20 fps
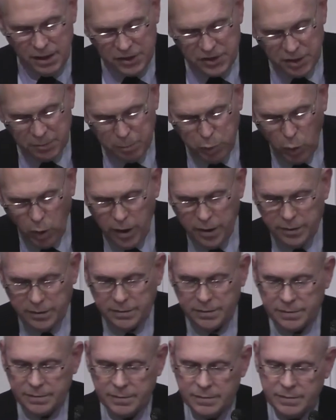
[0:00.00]
it's
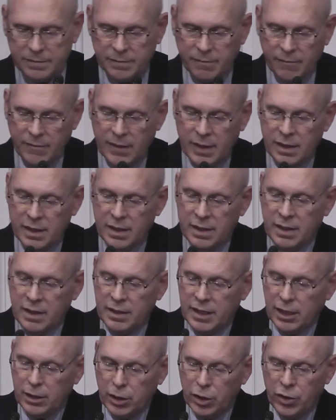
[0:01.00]
important
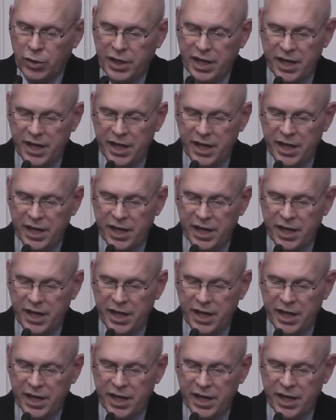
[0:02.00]
that Luke